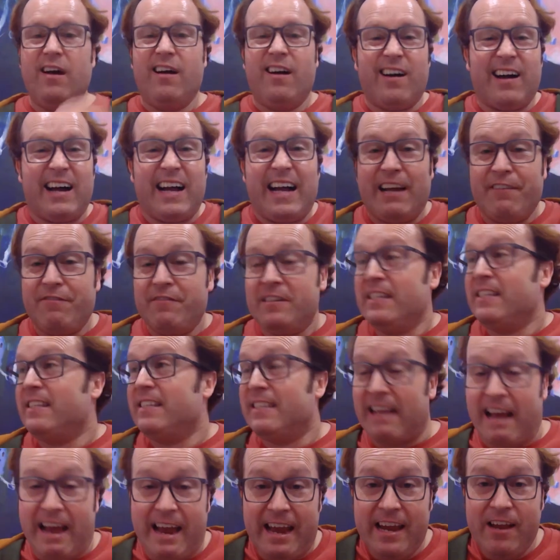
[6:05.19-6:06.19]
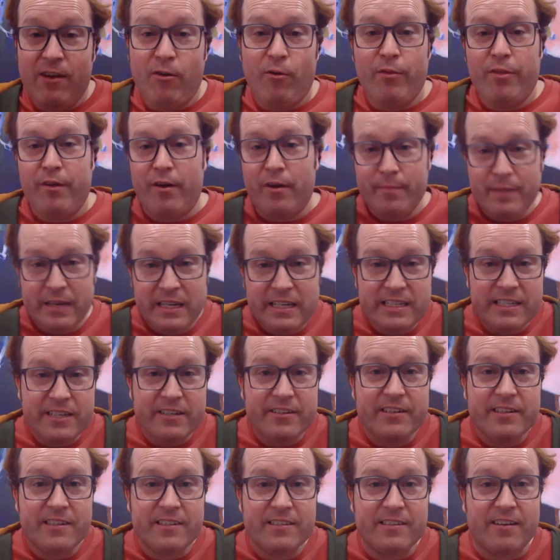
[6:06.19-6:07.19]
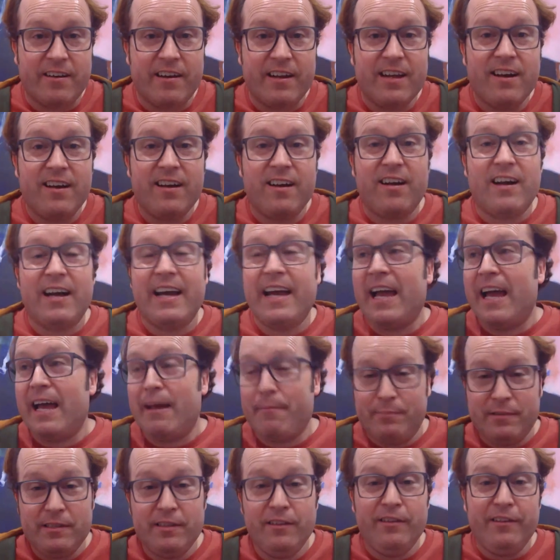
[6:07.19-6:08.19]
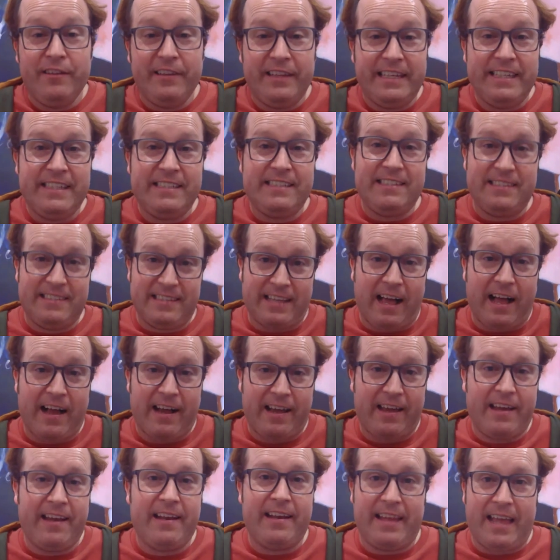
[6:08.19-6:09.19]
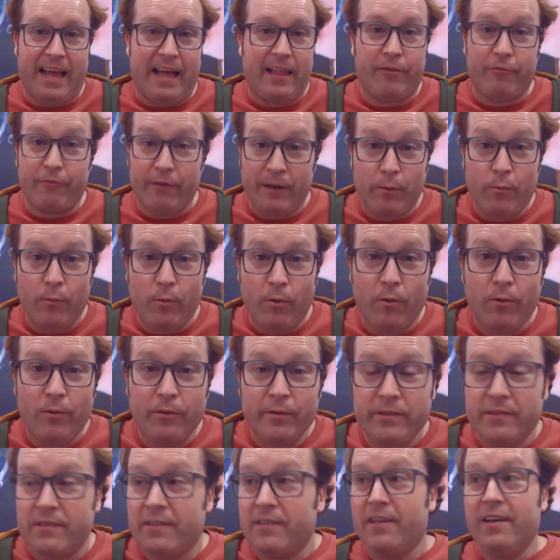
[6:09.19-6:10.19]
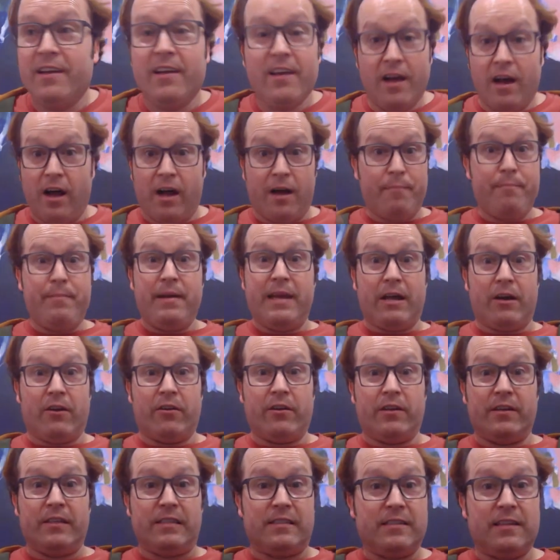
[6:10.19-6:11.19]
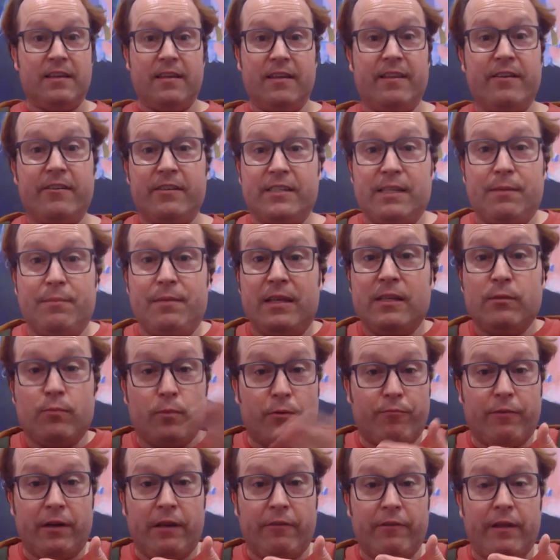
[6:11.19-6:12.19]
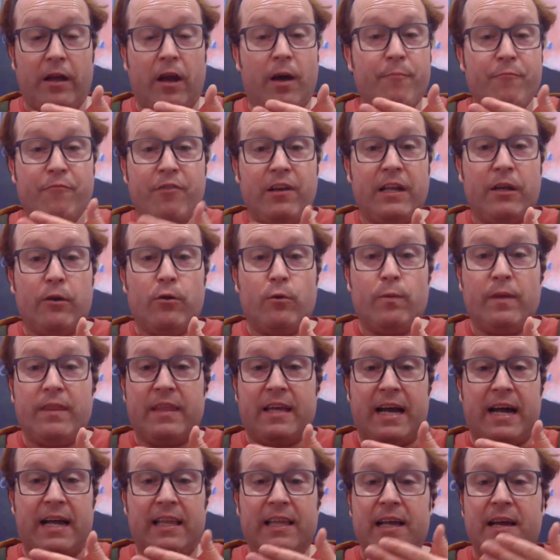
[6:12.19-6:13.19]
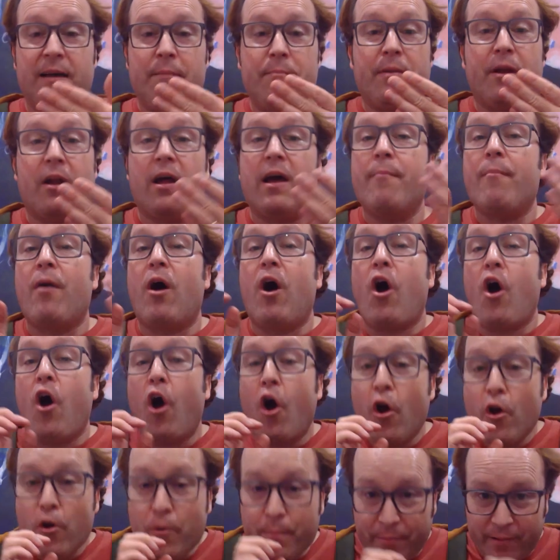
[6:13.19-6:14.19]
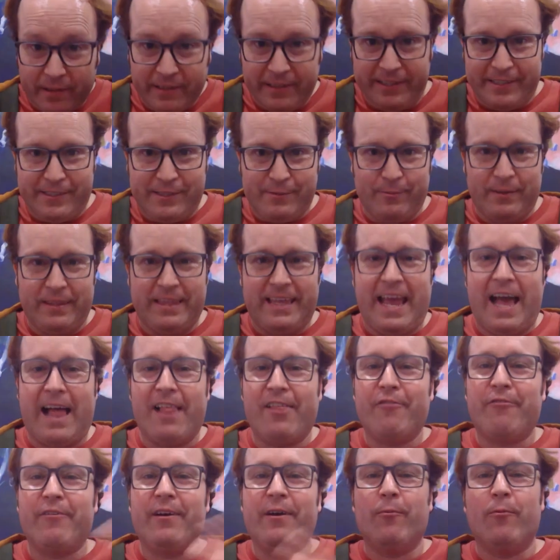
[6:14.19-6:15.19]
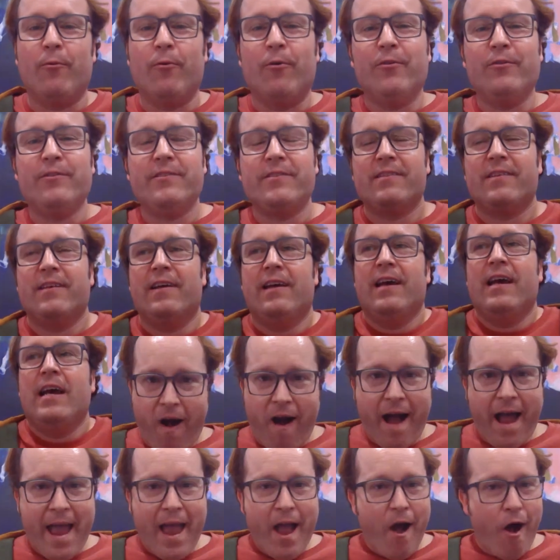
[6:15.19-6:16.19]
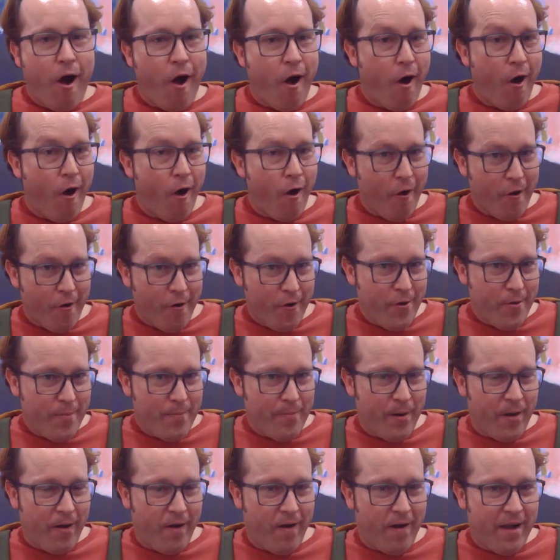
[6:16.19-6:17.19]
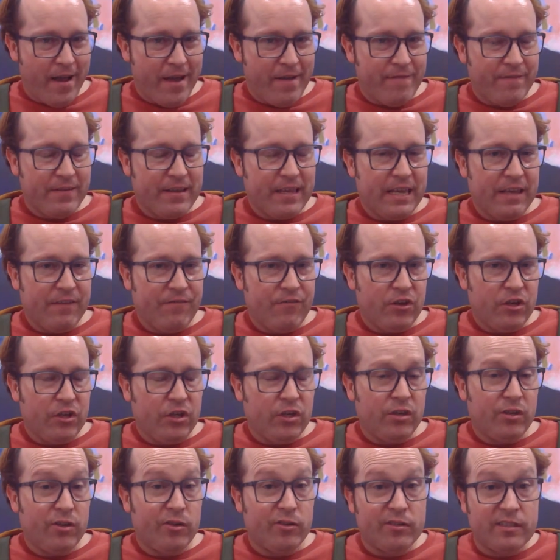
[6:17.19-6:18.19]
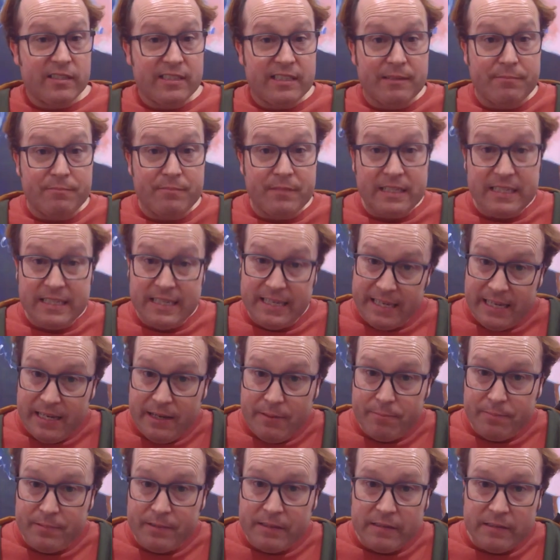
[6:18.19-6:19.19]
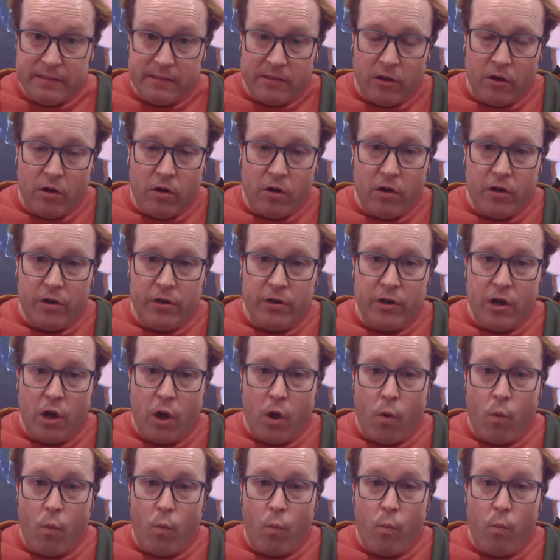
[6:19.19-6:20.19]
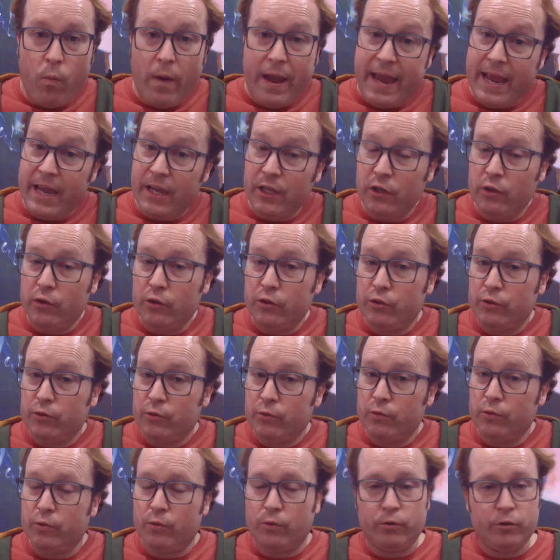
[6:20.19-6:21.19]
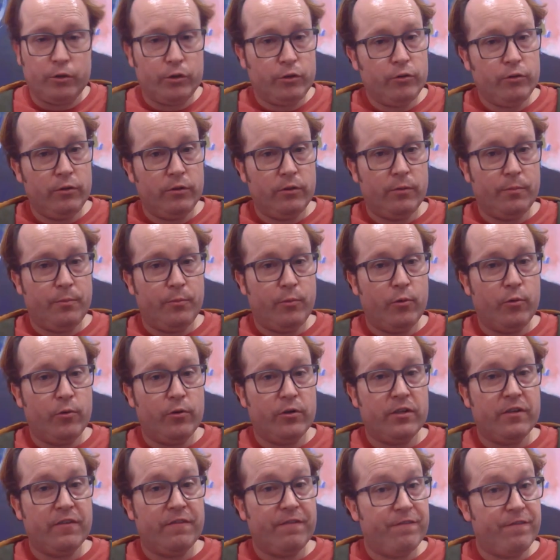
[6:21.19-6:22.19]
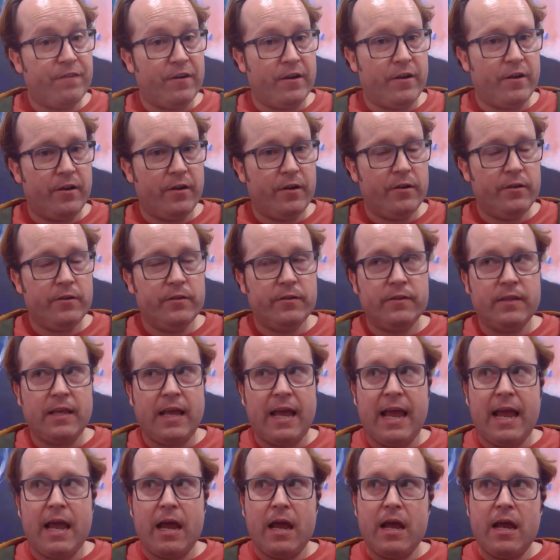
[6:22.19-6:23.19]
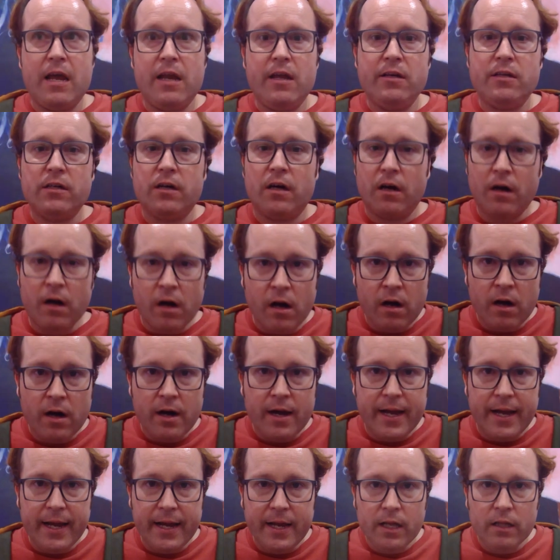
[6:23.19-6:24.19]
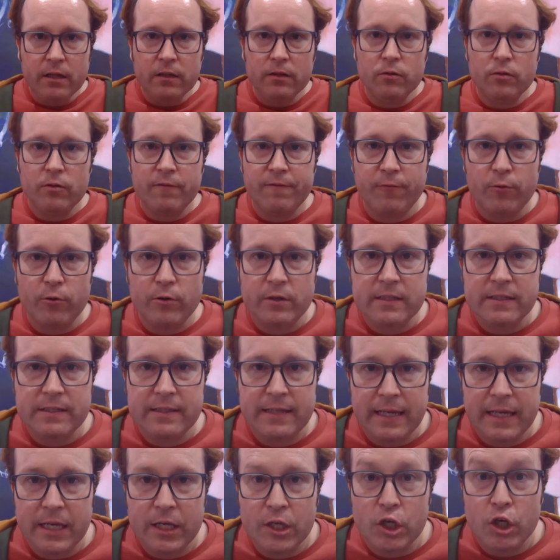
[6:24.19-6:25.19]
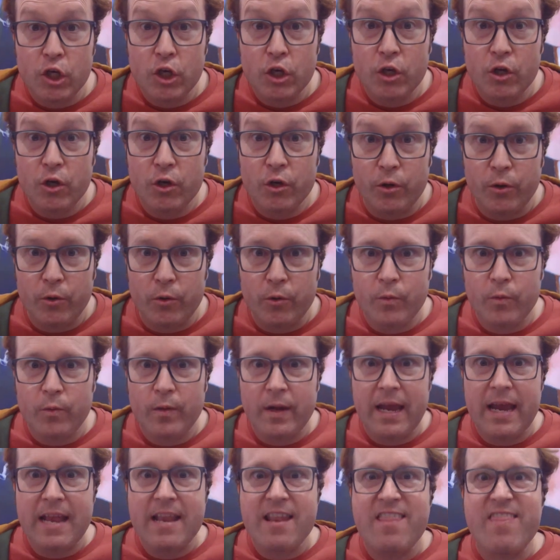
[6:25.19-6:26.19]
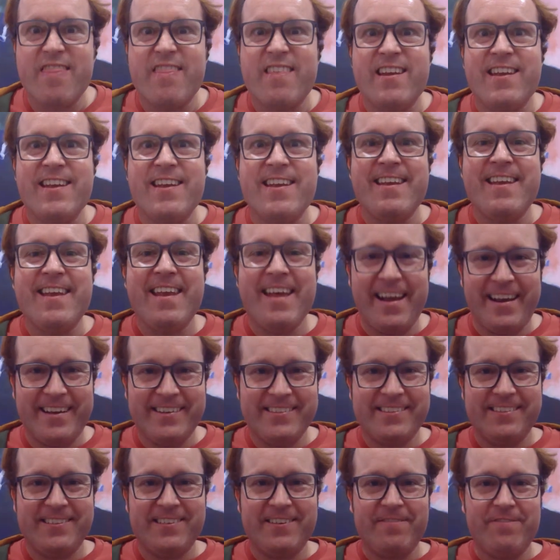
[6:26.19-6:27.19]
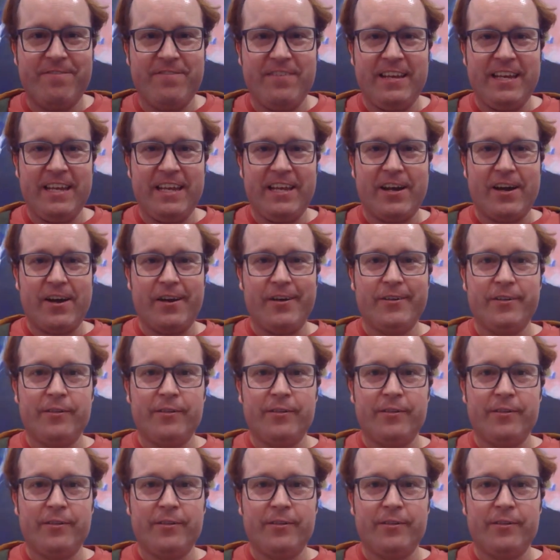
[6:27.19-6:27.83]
I have to say, although I'm an interior designer, I absolutely suck at gallery walls. I'm being honest. There are some things I'm really good with colour, but I'm hopeless with gallery walls. I hope I've given you some tips on where you should or shouldn't put photos, and I look forward to seeing you in the next video.